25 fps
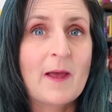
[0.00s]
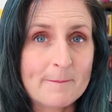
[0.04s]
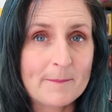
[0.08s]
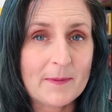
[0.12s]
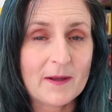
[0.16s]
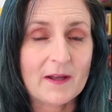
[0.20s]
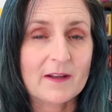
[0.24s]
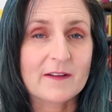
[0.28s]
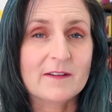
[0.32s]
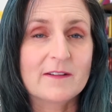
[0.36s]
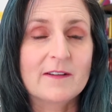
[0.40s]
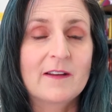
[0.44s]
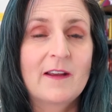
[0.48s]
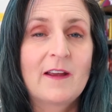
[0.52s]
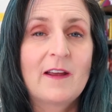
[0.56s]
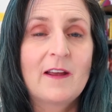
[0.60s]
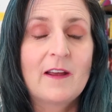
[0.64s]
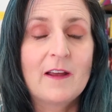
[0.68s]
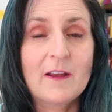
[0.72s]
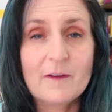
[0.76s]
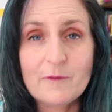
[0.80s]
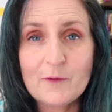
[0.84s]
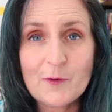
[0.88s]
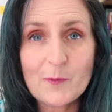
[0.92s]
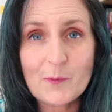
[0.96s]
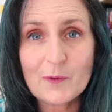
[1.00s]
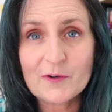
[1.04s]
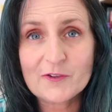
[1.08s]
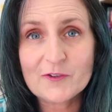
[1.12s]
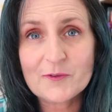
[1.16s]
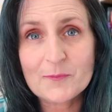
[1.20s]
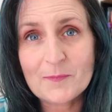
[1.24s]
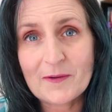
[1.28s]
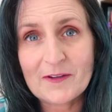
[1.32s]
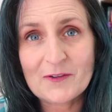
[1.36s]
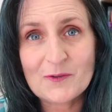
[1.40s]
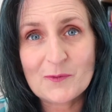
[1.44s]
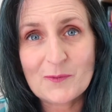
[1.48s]
But If you watched
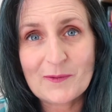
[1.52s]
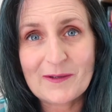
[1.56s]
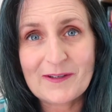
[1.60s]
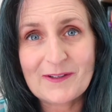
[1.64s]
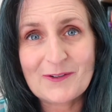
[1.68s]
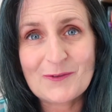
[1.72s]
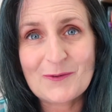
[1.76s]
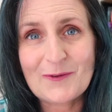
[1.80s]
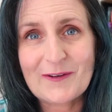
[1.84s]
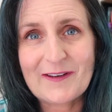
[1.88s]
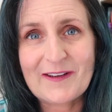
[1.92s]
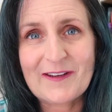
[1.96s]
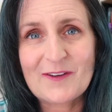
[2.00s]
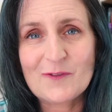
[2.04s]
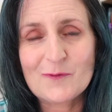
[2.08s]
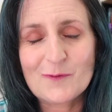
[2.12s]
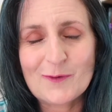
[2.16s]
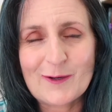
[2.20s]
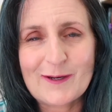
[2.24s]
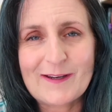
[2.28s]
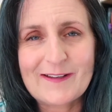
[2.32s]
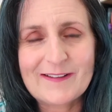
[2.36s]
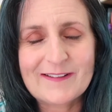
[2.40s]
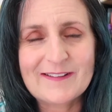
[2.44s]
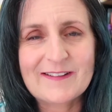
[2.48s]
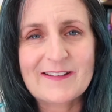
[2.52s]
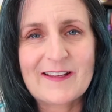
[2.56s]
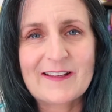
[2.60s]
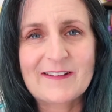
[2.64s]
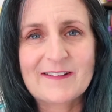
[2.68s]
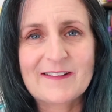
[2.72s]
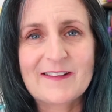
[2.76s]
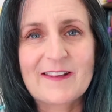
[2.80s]
my 2020 reading stats